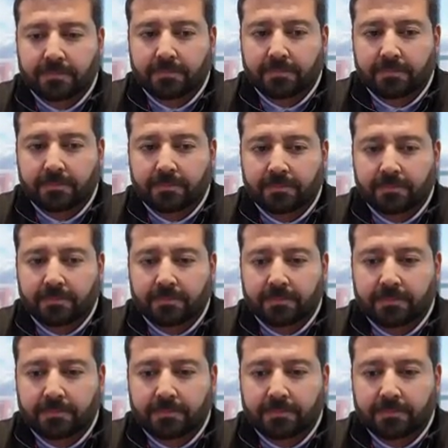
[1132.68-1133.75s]

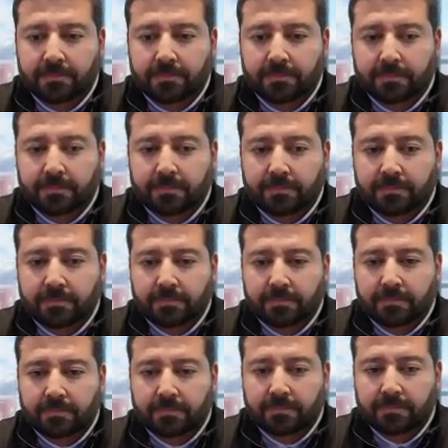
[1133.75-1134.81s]

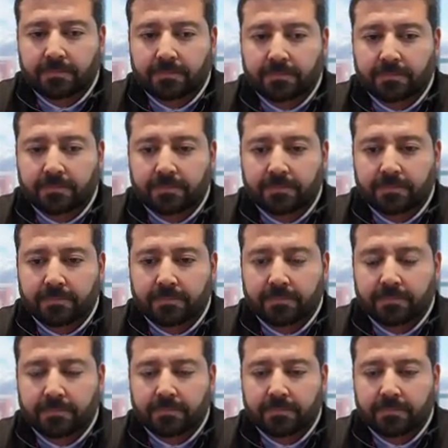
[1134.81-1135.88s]

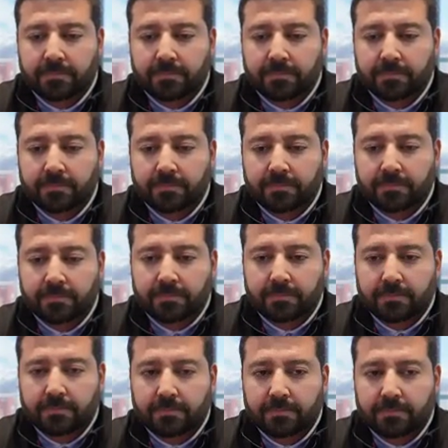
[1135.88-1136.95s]

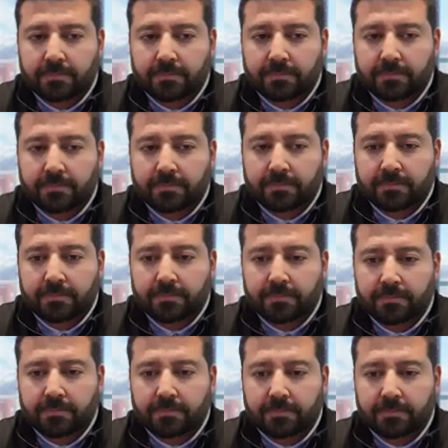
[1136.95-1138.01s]

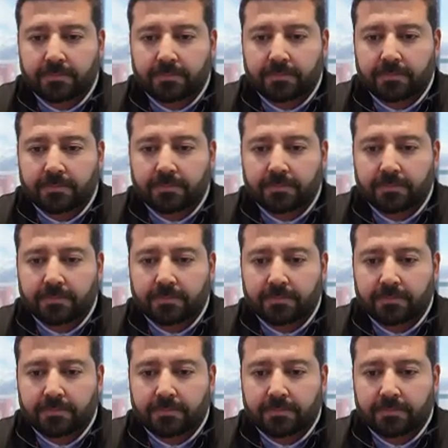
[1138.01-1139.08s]

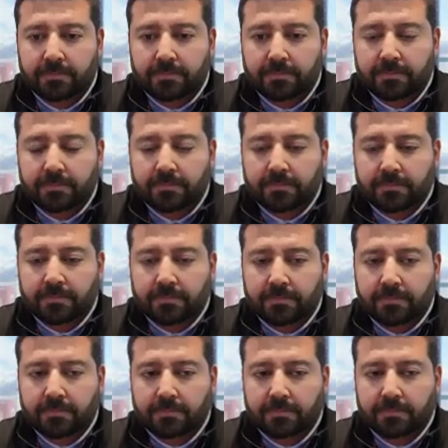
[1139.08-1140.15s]

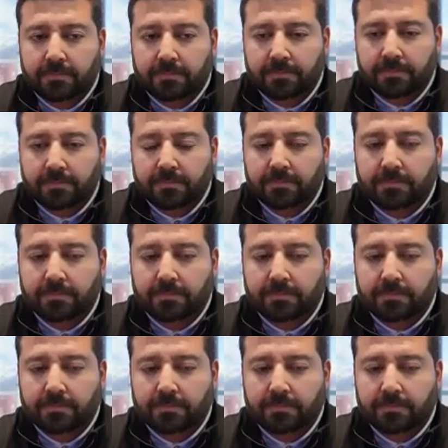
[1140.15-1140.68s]
No words are spoken by the person on screen.